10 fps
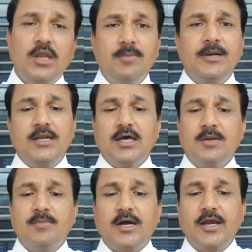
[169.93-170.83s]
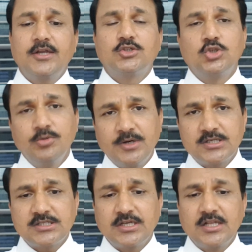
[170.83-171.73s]
will be done by
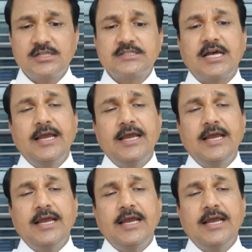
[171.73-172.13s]
tumor cells,